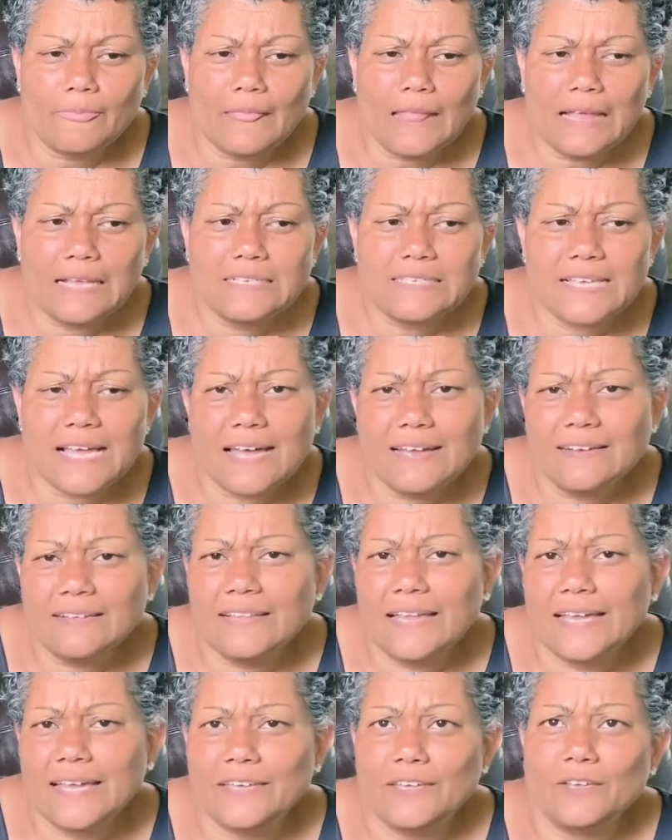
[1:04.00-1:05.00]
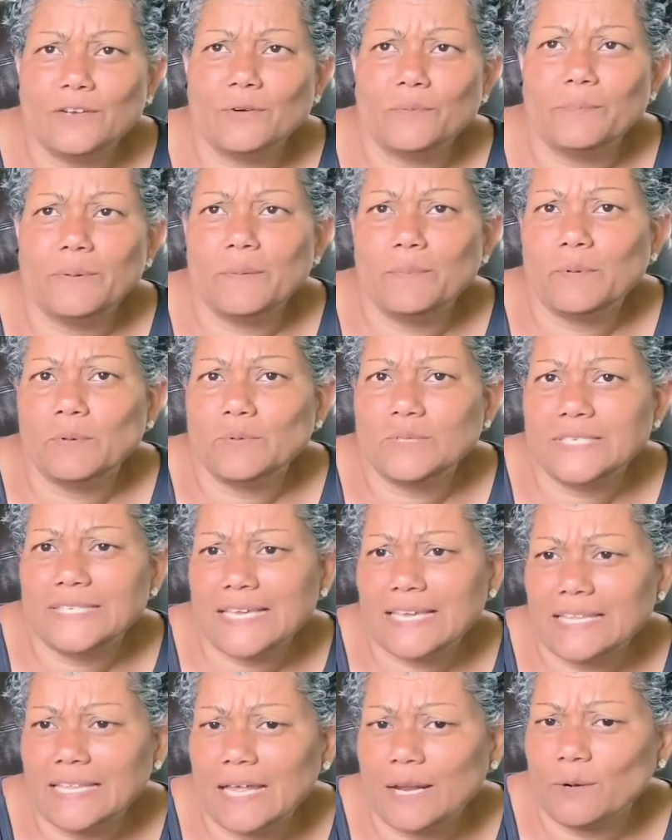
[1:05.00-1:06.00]
it's kind of like, people would say
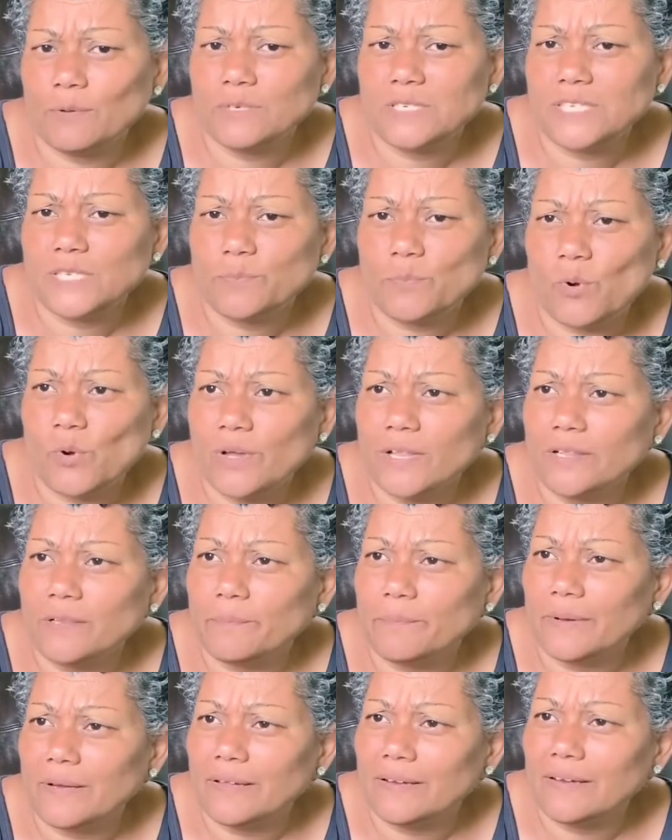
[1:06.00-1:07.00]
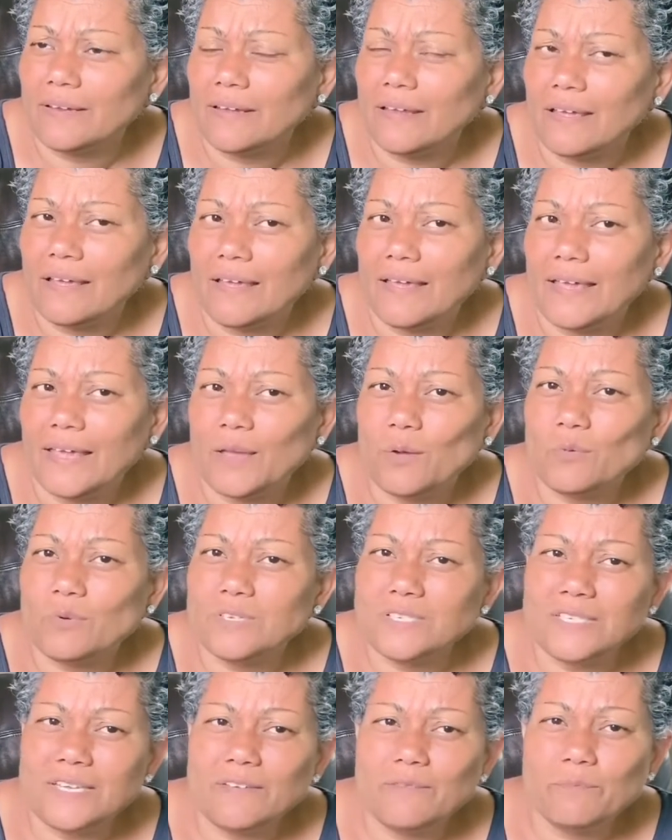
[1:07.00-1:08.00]
that I was spoiled, but it
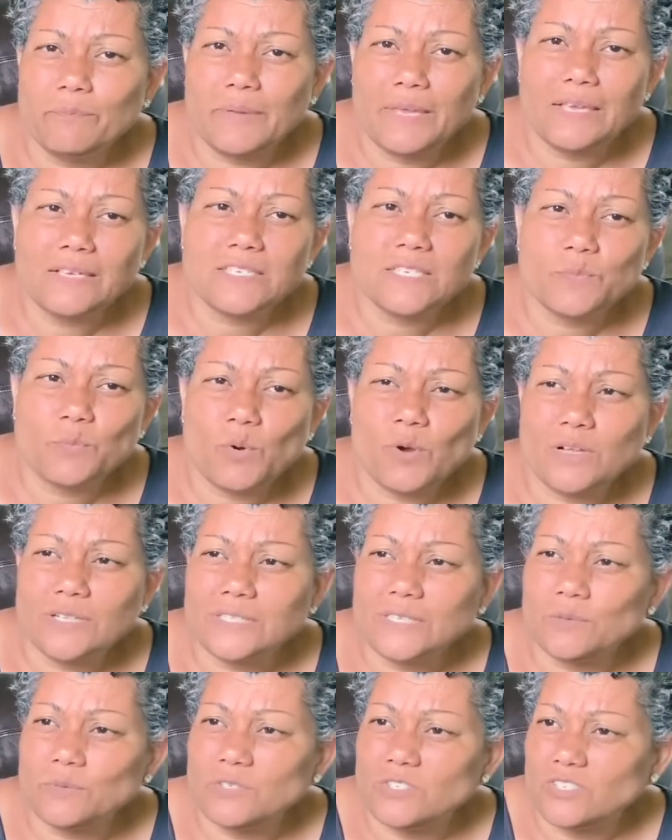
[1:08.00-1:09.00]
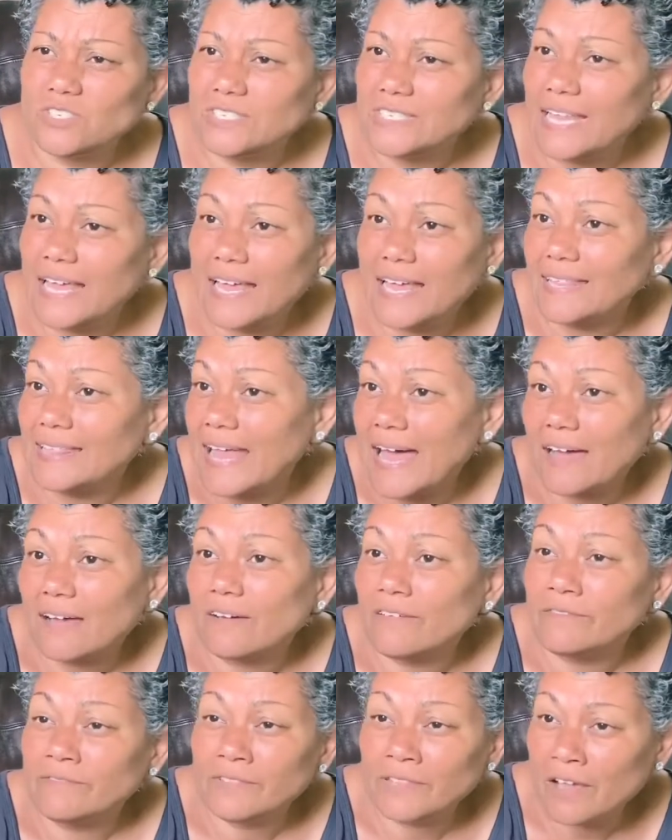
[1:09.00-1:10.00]
wasn't even being spoiled, it was just a lack of
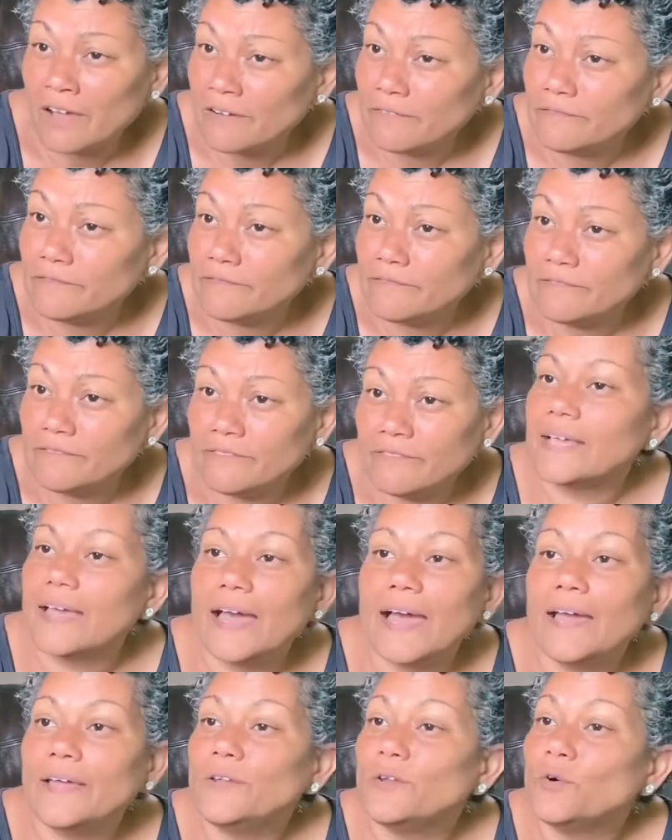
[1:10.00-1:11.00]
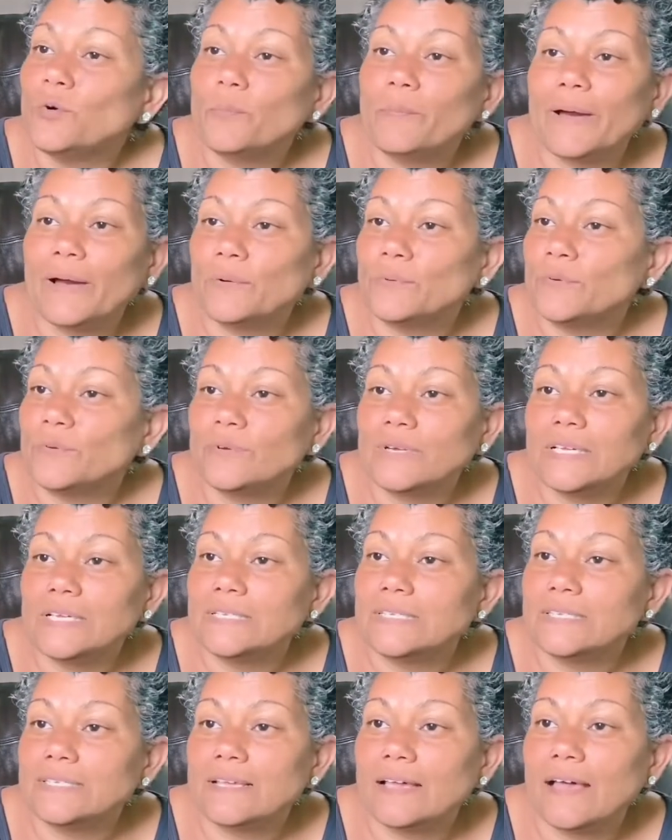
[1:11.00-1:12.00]
love. I had no
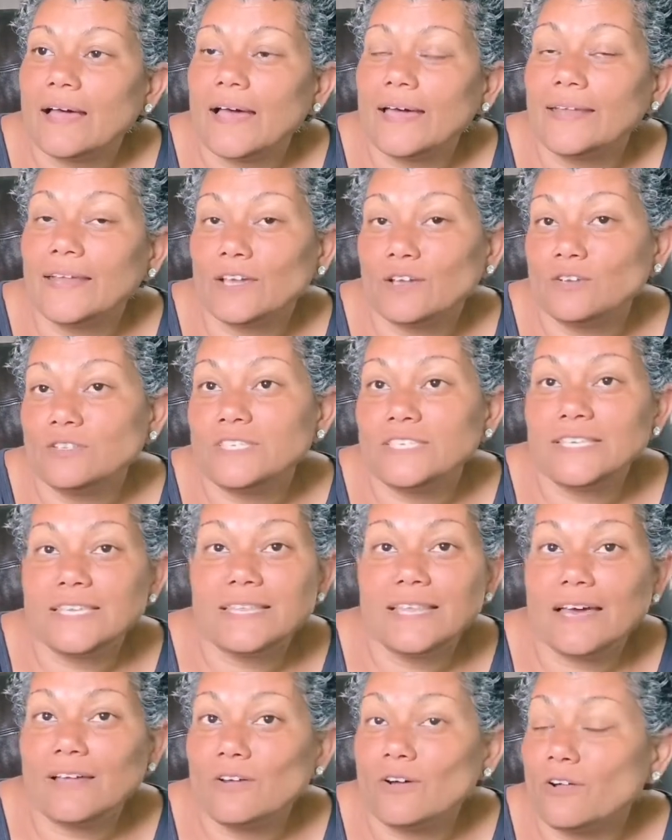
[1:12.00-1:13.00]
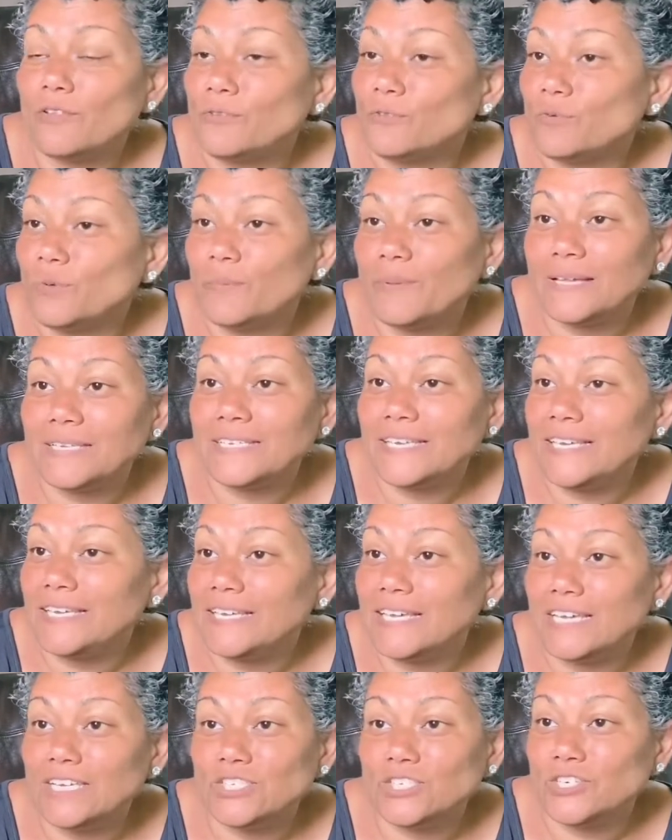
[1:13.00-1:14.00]
boundaries, and I could see that all through my
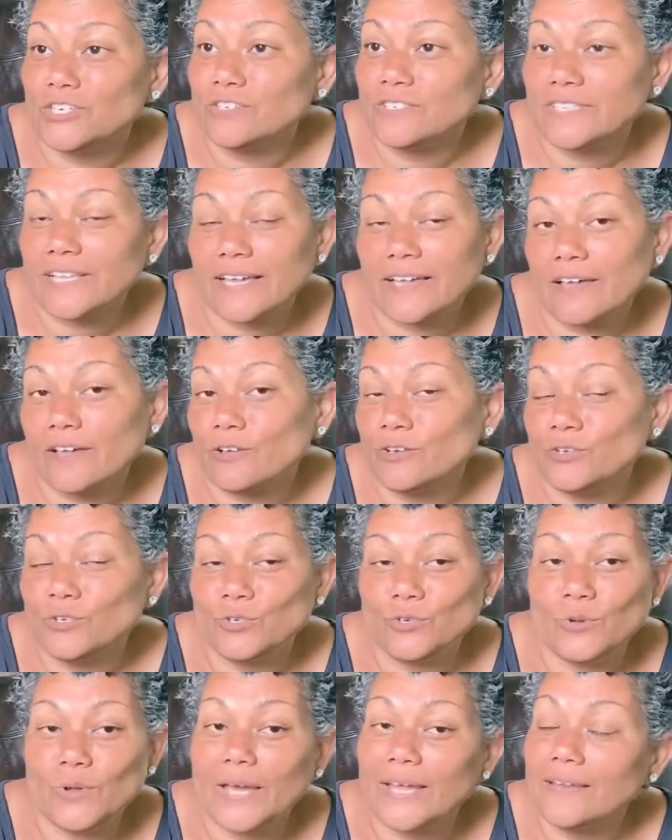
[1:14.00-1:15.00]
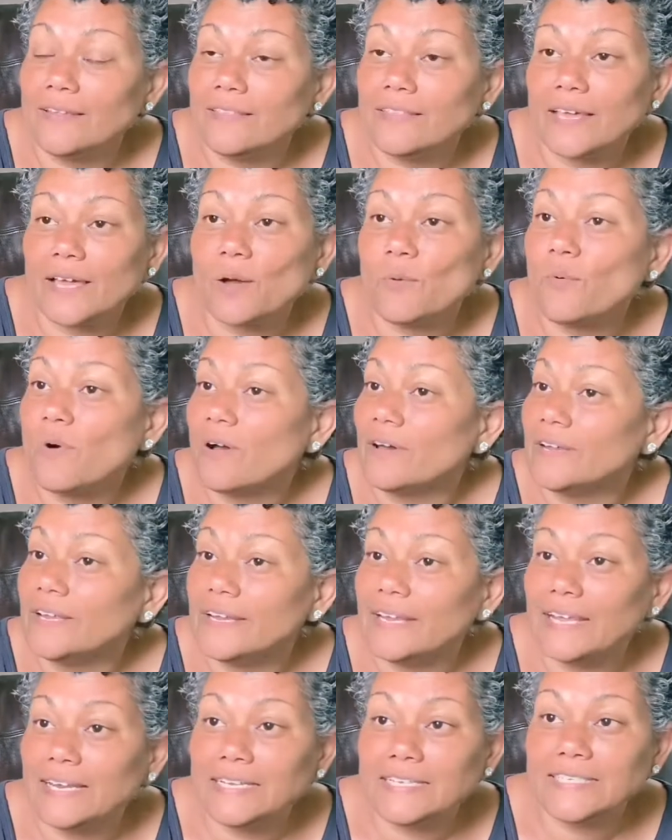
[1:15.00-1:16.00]
teenage years. Like, I could do anything I wanted,
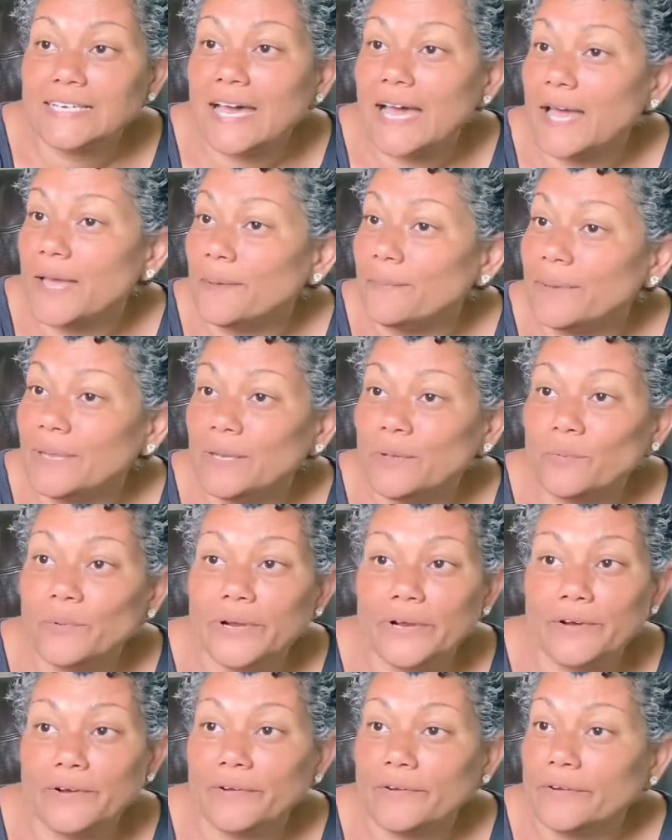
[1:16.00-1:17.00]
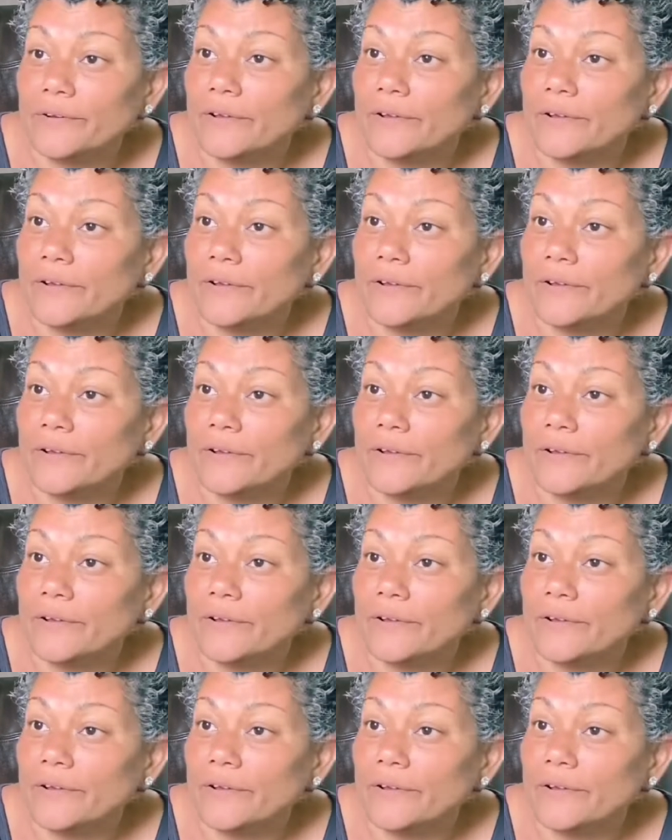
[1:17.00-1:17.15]
anytime, anywhere.